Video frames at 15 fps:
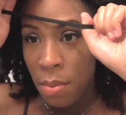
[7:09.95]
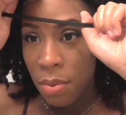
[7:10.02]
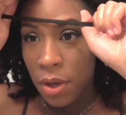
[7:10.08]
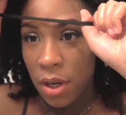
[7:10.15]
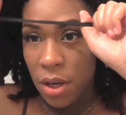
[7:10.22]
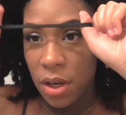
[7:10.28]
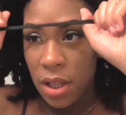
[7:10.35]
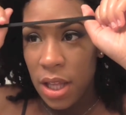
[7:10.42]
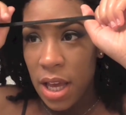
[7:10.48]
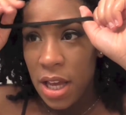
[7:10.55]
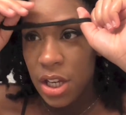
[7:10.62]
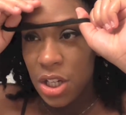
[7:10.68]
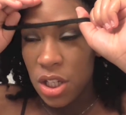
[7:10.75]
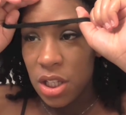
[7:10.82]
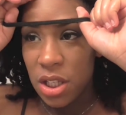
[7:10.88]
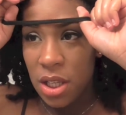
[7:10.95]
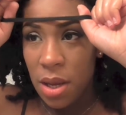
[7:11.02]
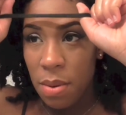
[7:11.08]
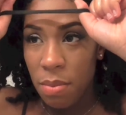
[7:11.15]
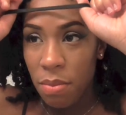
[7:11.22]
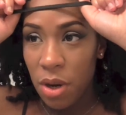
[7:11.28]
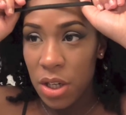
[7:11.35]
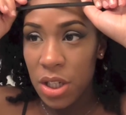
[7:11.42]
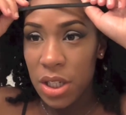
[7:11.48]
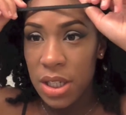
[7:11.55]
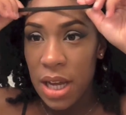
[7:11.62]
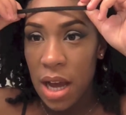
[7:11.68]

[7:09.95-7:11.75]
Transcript: put it on the edges, brush it